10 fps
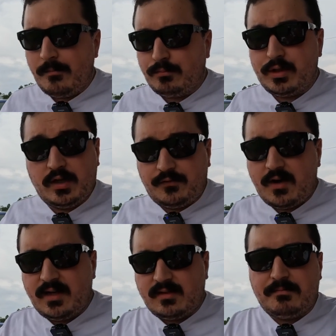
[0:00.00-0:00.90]
Pretty good
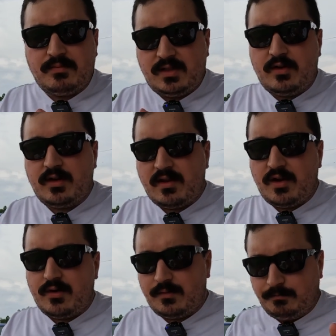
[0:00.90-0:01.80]
fries considered that
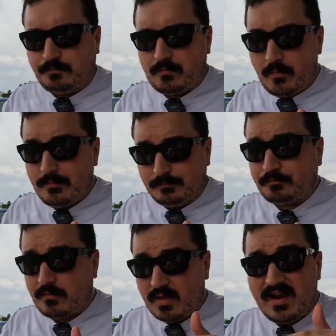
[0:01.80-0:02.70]
they're
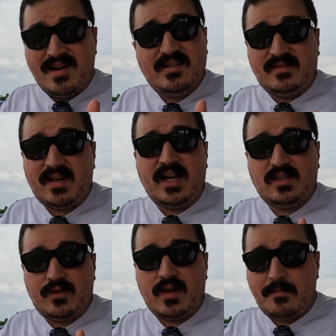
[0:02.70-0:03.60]
a nice size
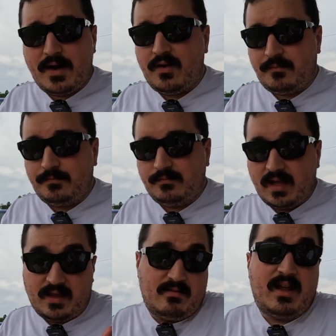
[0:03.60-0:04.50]
for the amount
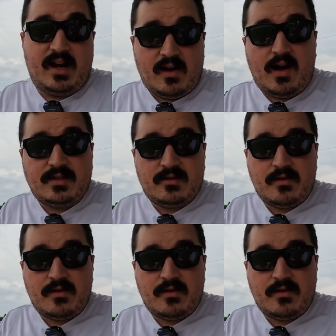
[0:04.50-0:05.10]
that it cost.